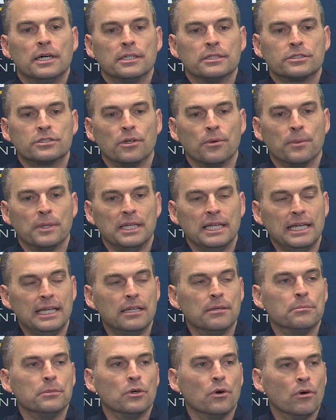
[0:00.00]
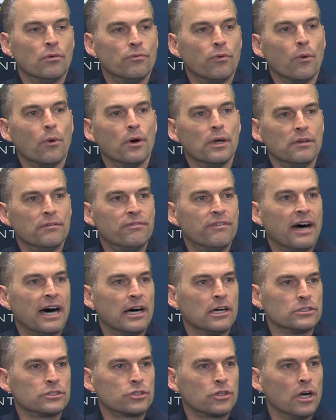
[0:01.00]
So we need him to avoid
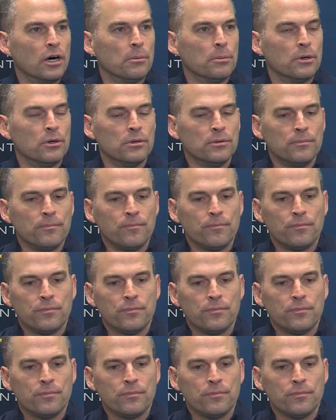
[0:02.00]
foul trouble.